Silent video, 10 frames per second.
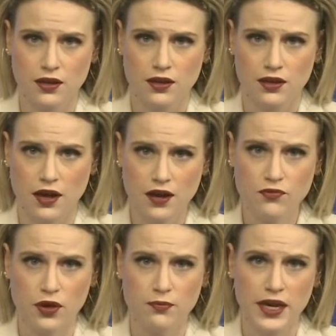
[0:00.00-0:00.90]
The
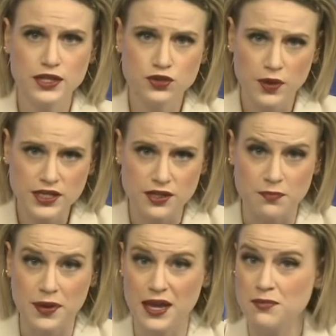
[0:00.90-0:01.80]
convoy made its way to the
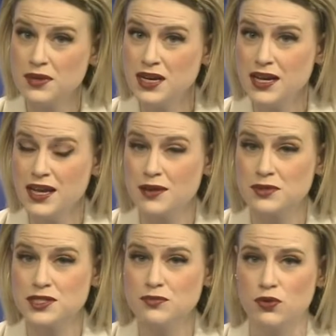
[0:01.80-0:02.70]
Pembina
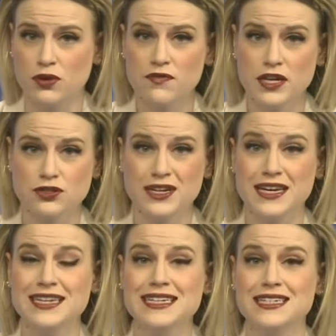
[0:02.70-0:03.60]
Emerson Port of Entry
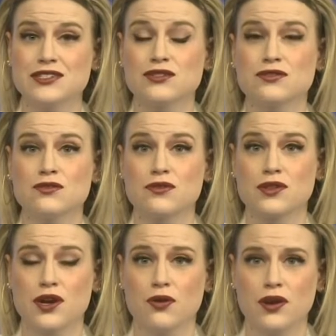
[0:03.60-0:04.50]
in eastern
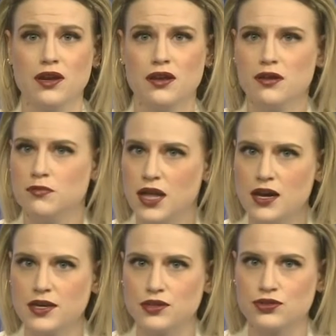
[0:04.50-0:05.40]
North Dakota,
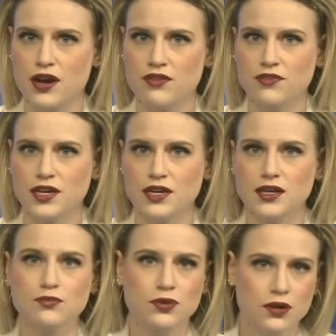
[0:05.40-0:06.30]
blocking traffic
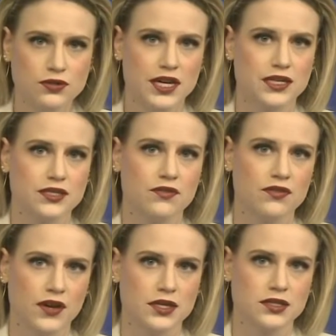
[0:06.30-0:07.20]
in protest of
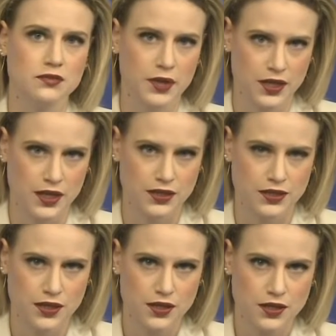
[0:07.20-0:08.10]
the vaccine
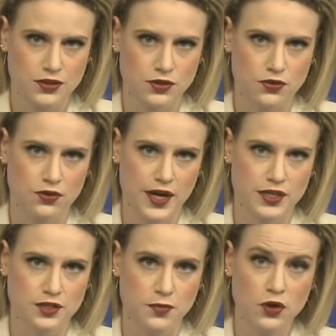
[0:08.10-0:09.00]
mandates. Joel
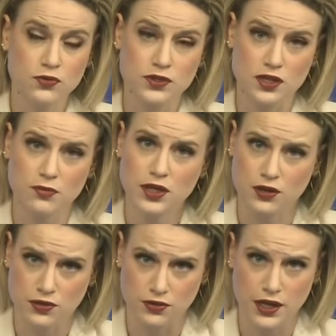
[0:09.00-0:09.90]
Crane spoke with someone
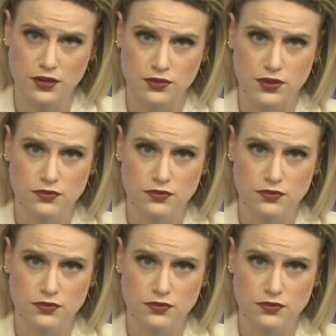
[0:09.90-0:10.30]
on the ground.